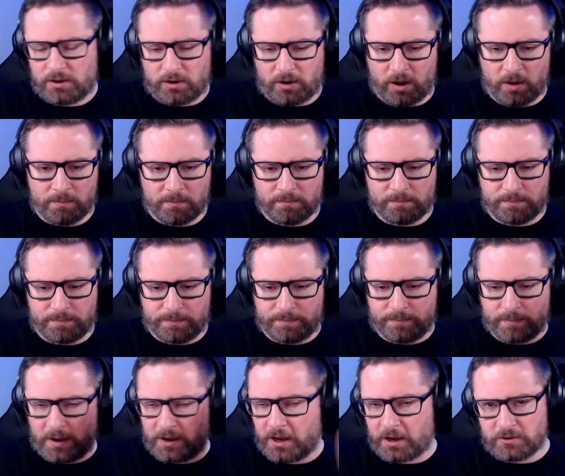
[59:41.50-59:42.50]
on
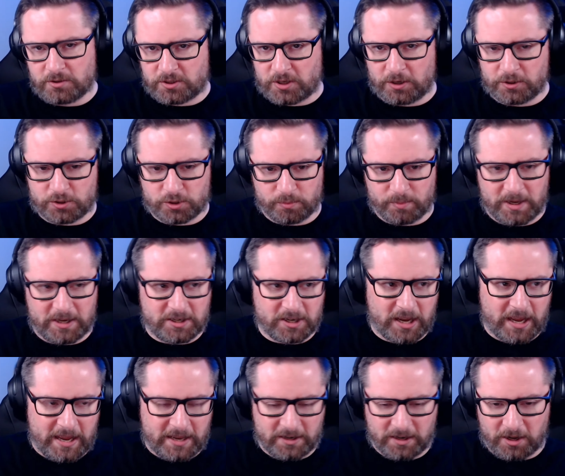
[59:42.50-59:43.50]
my own social
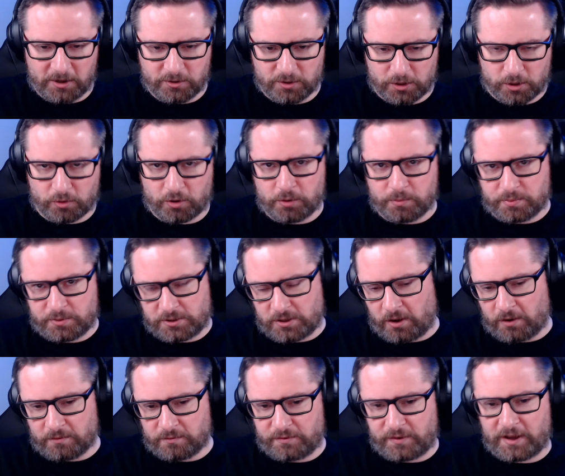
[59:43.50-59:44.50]
media and a load of groups
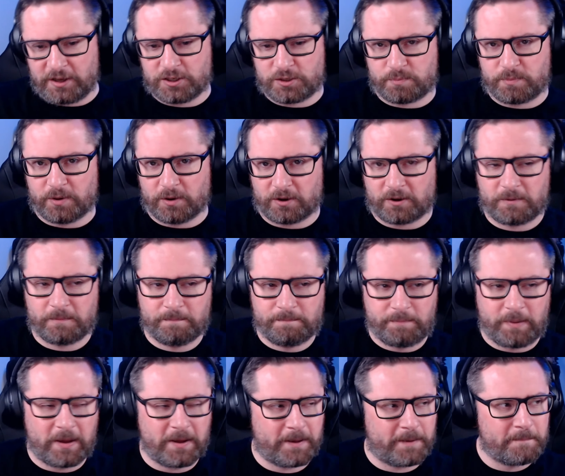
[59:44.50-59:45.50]
on Facebook,
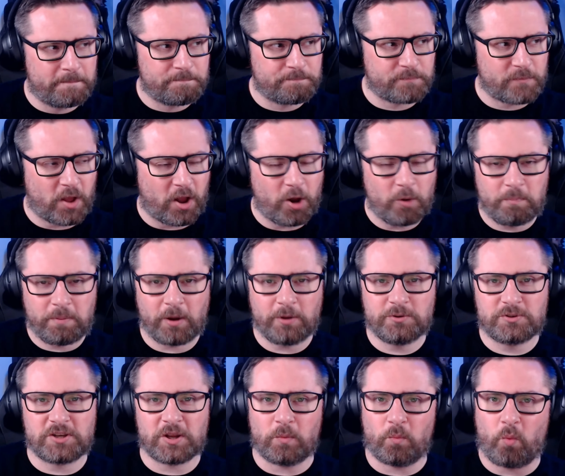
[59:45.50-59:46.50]
but I'll
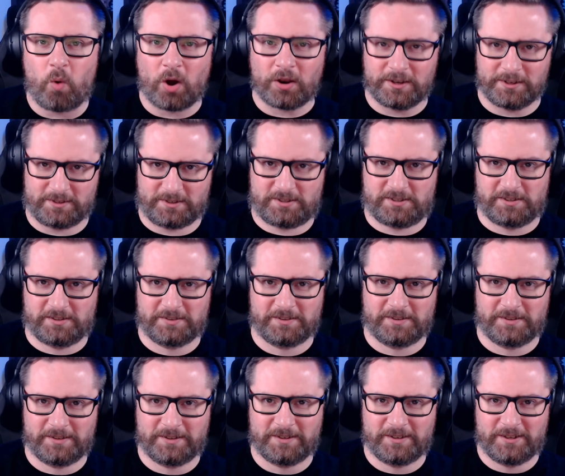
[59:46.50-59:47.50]
post it once.
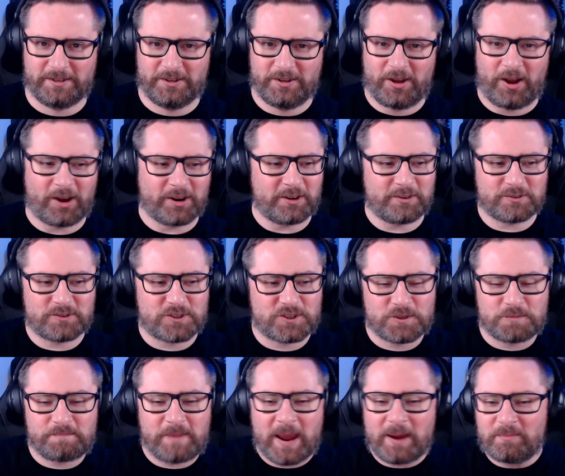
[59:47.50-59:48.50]
I don't
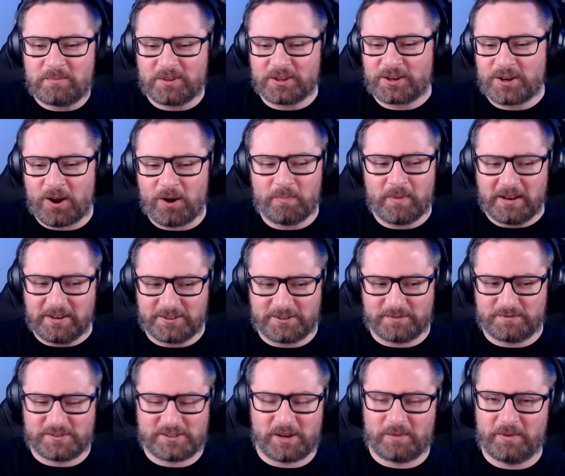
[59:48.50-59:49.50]
spam the comments
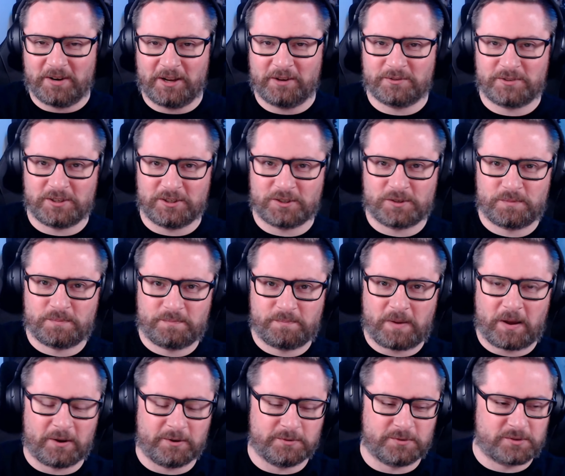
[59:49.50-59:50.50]
of someone else's
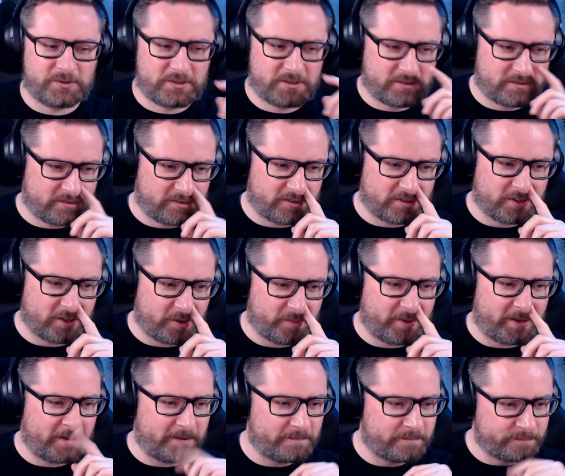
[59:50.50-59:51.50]
posts. Do you know what I
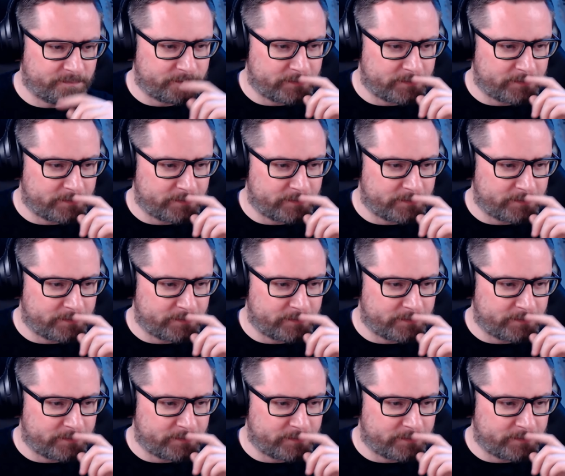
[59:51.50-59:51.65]
mean?